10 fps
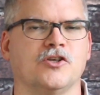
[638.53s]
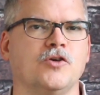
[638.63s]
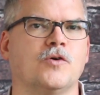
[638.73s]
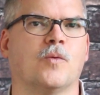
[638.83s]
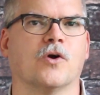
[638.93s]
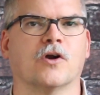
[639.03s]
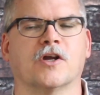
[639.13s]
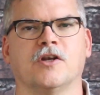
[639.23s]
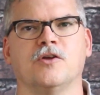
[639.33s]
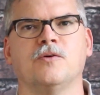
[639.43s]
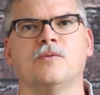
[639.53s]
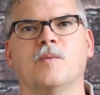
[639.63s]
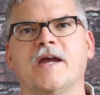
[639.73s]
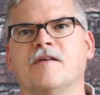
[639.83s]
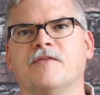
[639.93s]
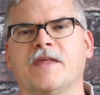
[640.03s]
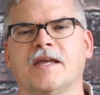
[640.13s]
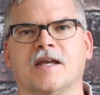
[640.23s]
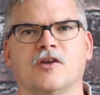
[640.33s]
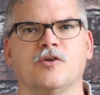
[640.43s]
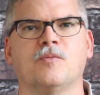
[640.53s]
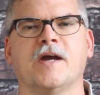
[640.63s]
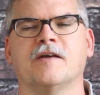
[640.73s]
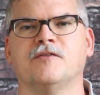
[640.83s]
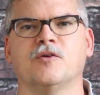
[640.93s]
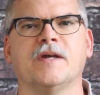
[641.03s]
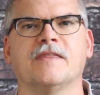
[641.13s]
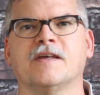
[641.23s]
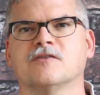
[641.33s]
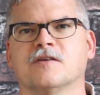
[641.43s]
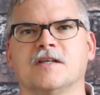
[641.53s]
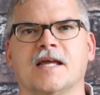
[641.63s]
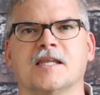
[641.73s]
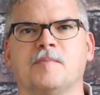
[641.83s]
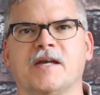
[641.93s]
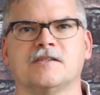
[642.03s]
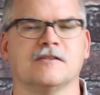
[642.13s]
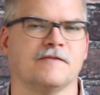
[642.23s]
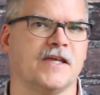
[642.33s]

a new quirk, a new way of thinking, a new way of doing things on a daily basis?